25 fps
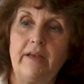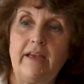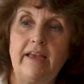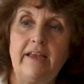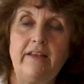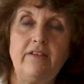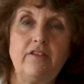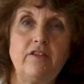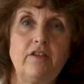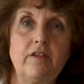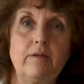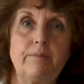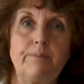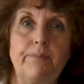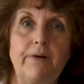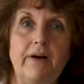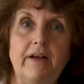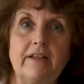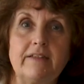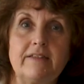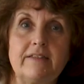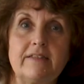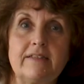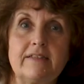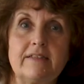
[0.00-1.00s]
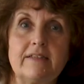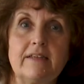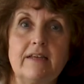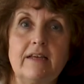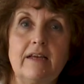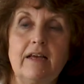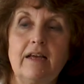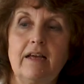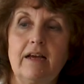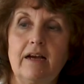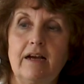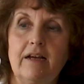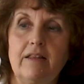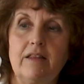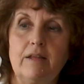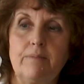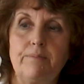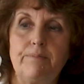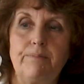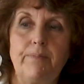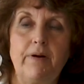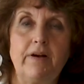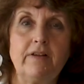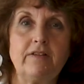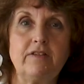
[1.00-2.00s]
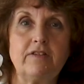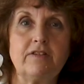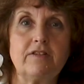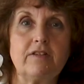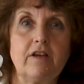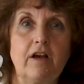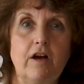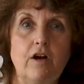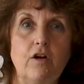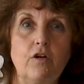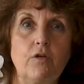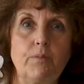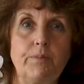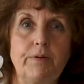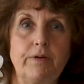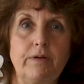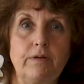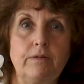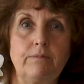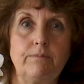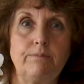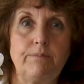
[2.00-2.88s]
into the buds, and the buds open